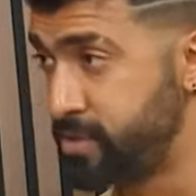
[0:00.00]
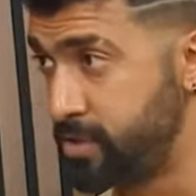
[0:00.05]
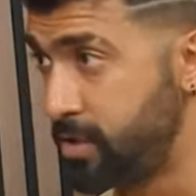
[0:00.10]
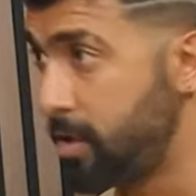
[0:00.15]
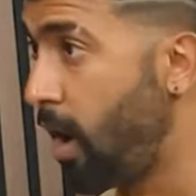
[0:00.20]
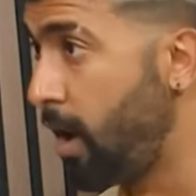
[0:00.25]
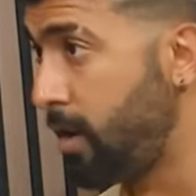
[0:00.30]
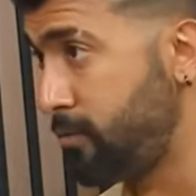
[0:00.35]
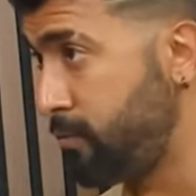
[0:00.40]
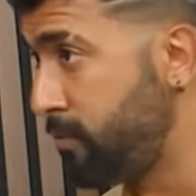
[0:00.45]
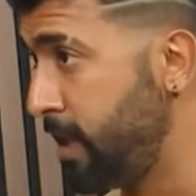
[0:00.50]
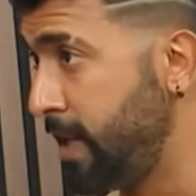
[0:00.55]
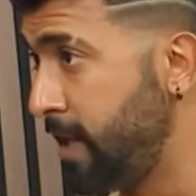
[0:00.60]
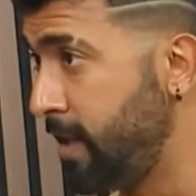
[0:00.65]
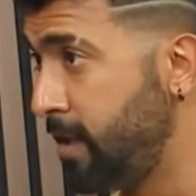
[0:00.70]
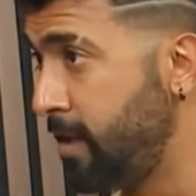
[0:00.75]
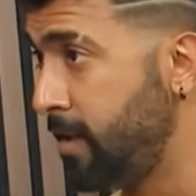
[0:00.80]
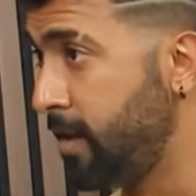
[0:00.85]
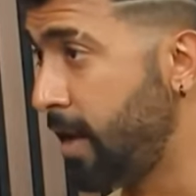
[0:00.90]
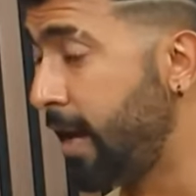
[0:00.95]
is not
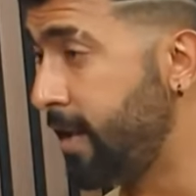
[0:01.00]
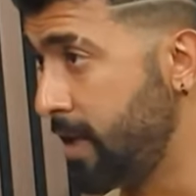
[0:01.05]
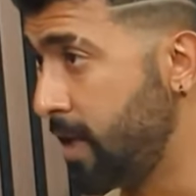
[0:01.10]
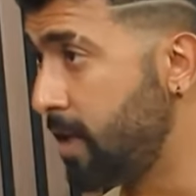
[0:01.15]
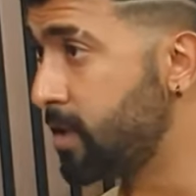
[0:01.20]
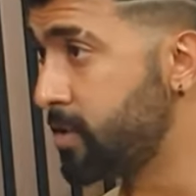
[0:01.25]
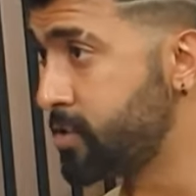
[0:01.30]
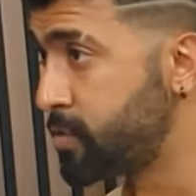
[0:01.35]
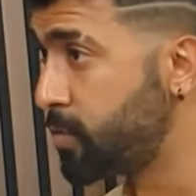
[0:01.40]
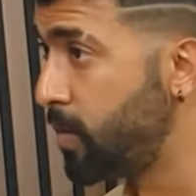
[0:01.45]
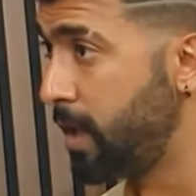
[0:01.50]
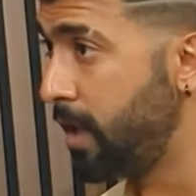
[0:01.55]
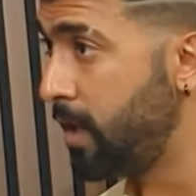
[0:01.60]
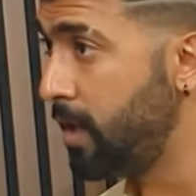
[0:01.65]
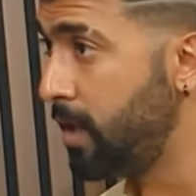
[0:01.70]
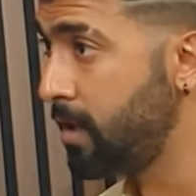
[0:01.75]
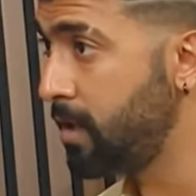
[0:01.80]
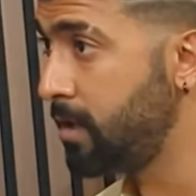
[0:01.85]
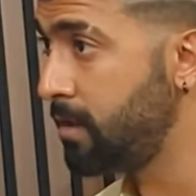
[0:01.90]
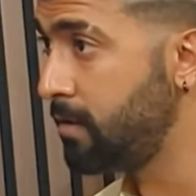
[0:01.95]
really an English
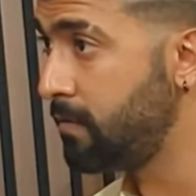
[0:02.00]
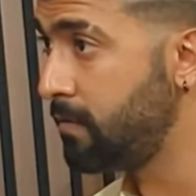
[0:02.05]
word,